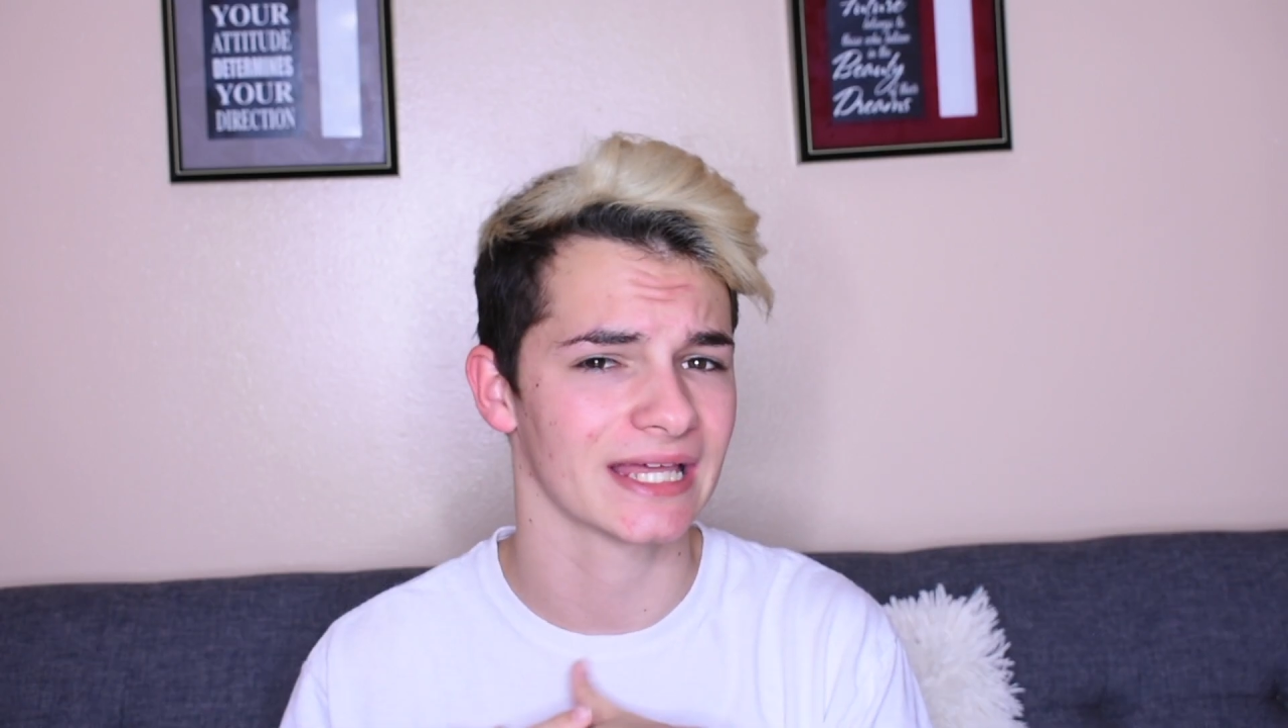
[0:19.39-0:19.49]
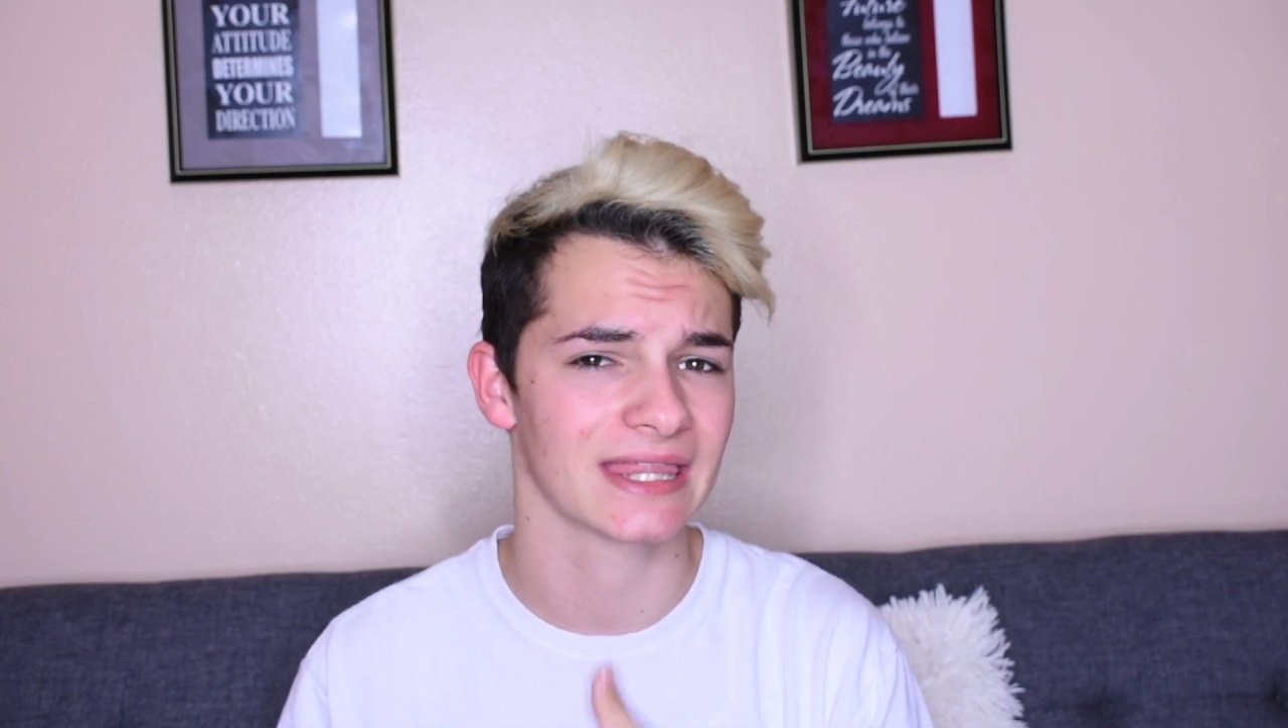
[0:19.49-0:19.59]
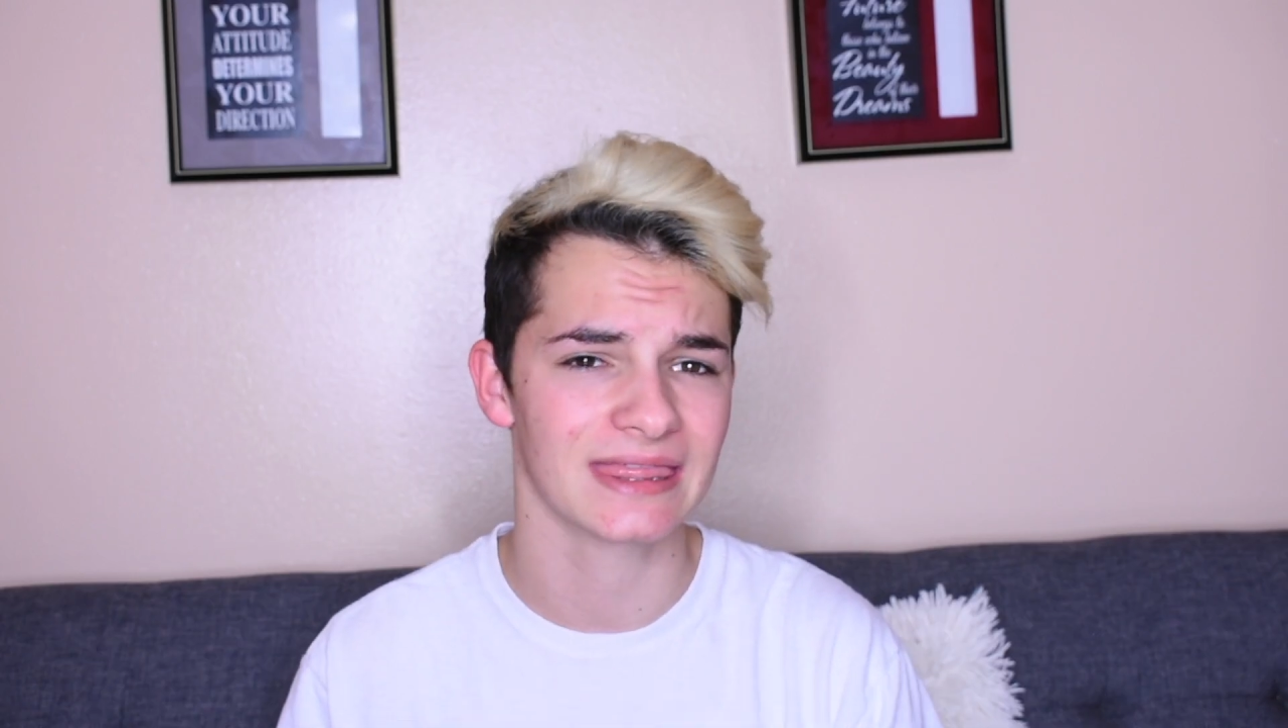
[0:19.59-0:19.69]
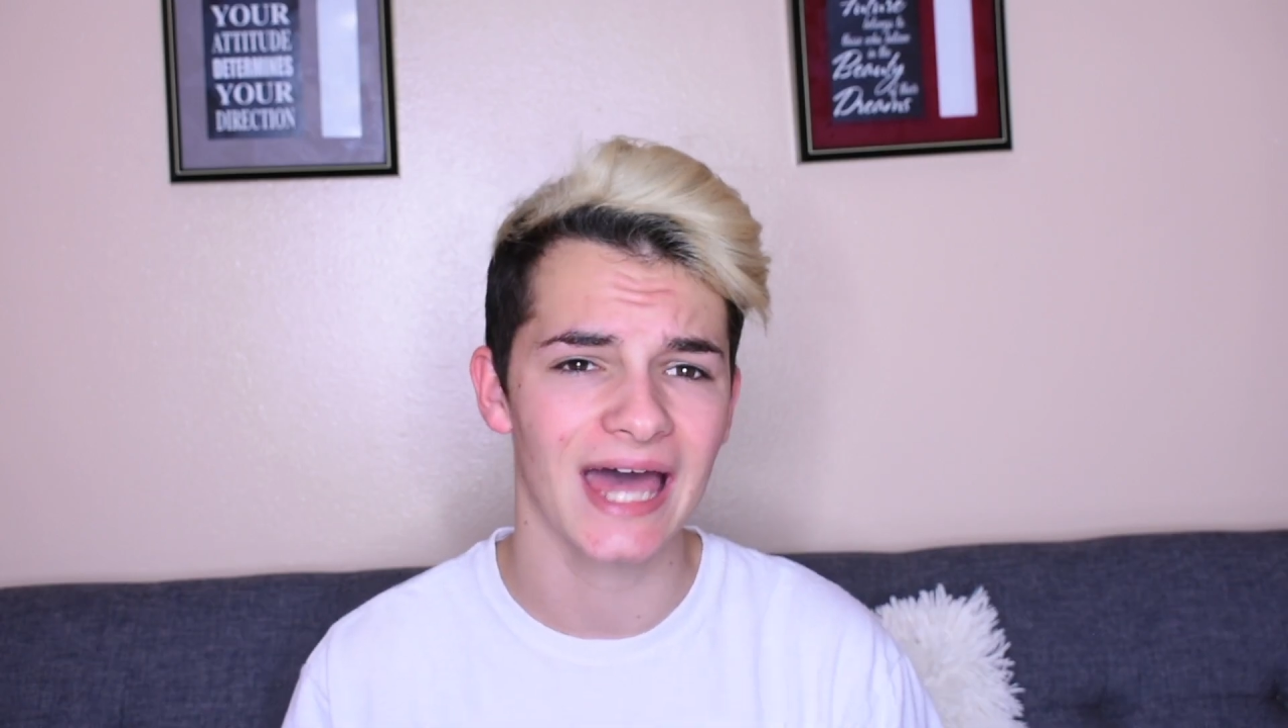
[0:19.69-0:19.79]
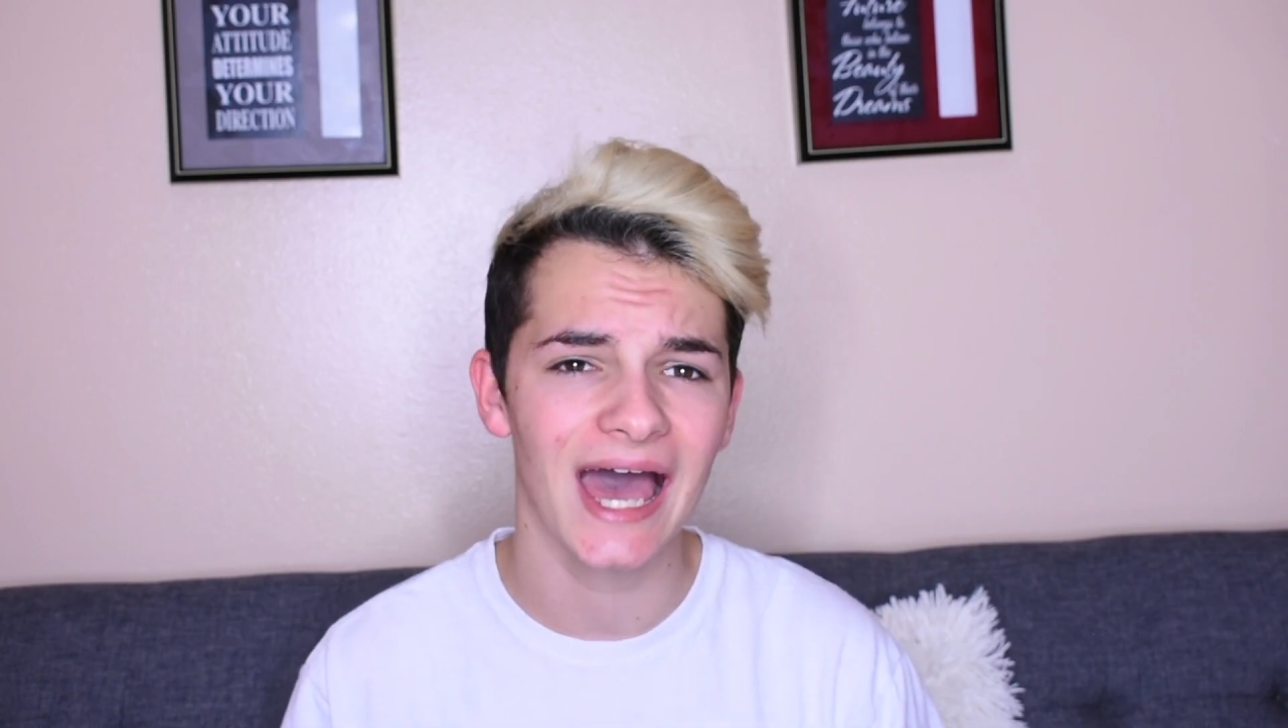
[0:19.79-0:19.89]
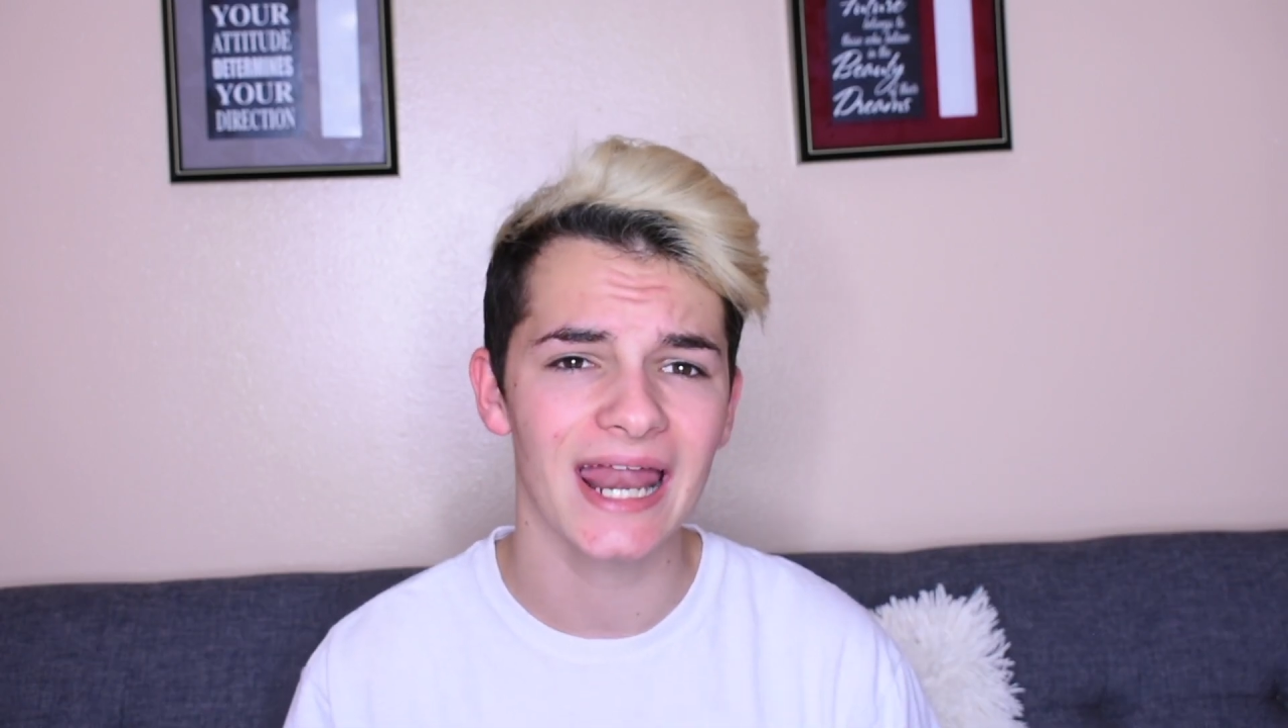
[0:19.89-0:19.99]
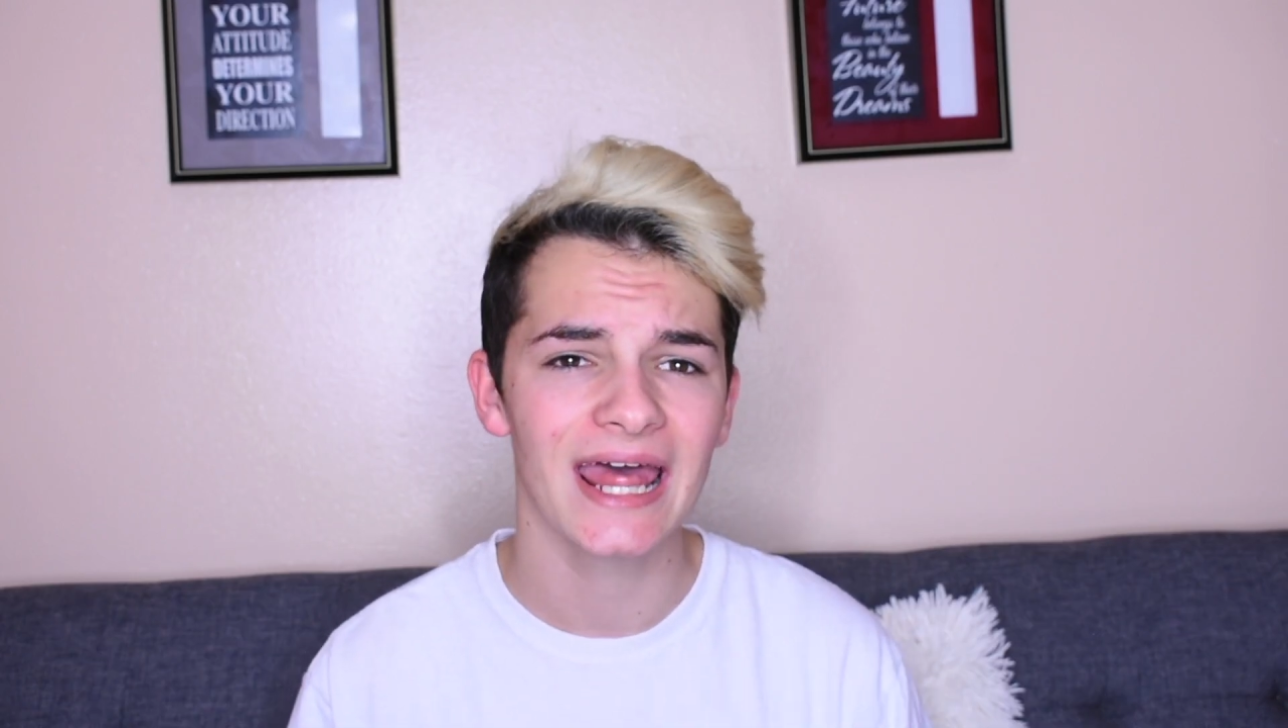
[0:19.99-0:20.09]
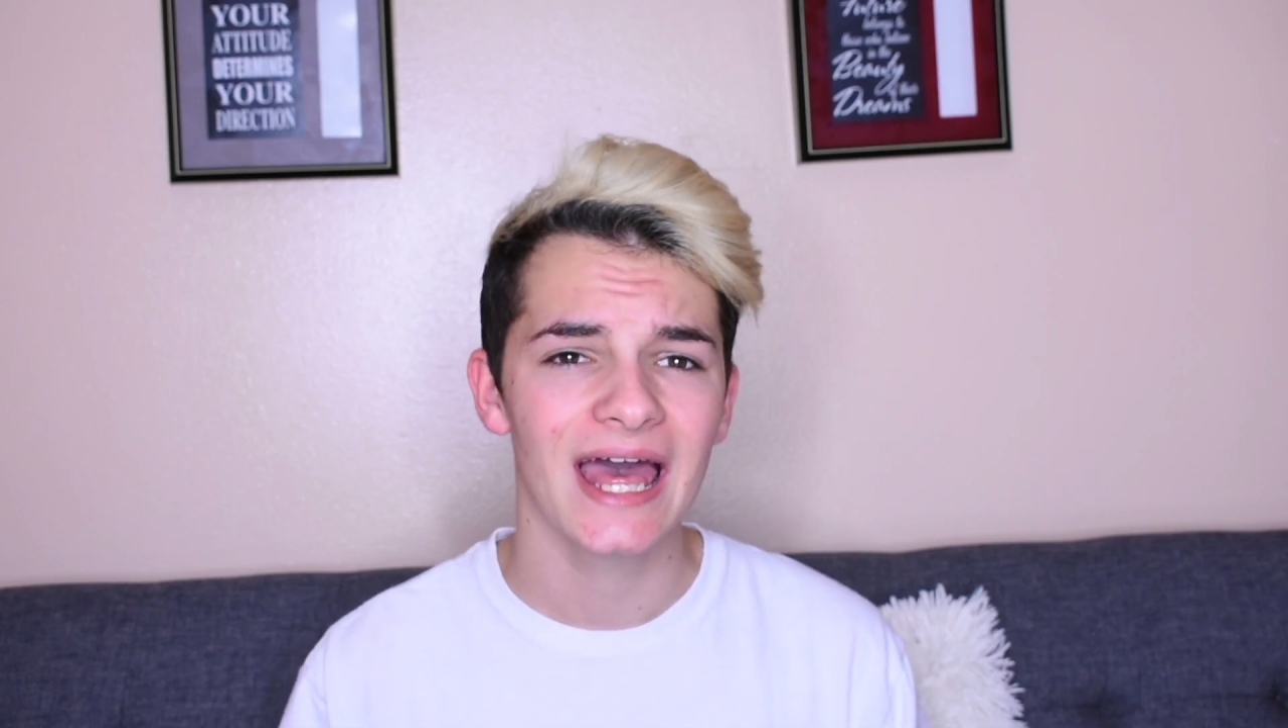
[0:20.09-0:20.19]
like that.